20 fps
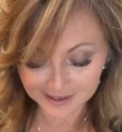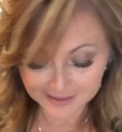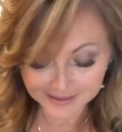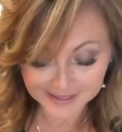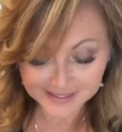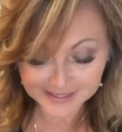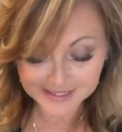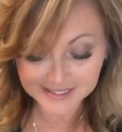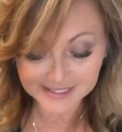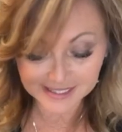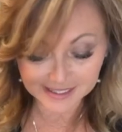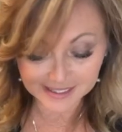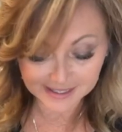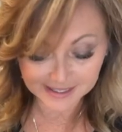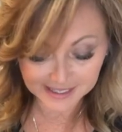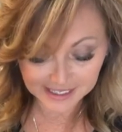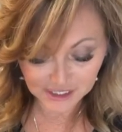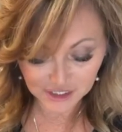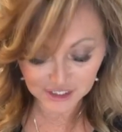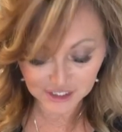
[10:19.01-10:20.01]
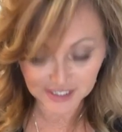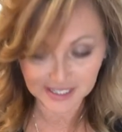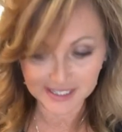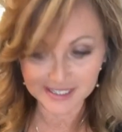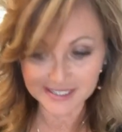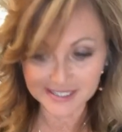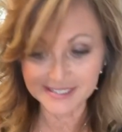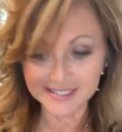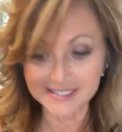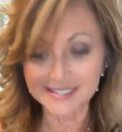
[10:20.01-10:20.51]
this
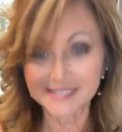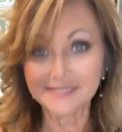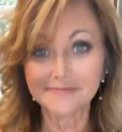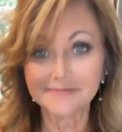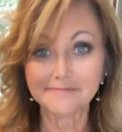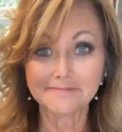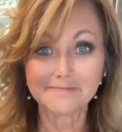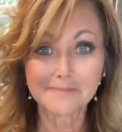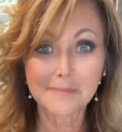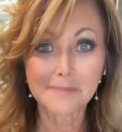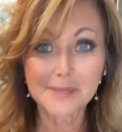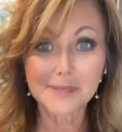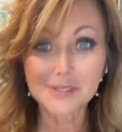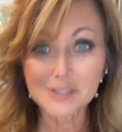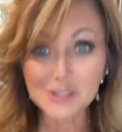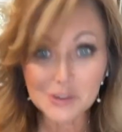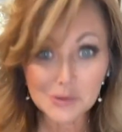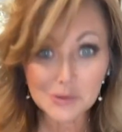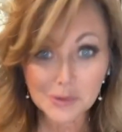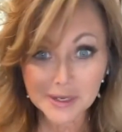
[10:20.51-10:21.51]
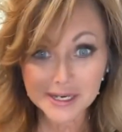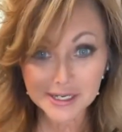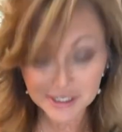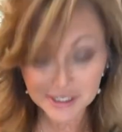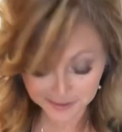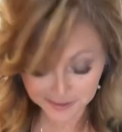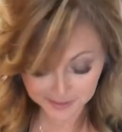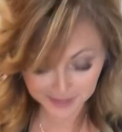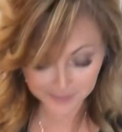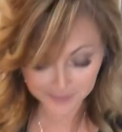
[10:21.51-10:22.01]
delicious
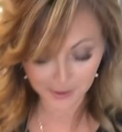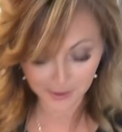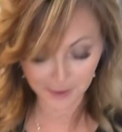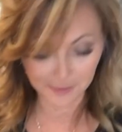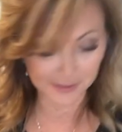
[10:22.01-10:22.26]
Swedish meatball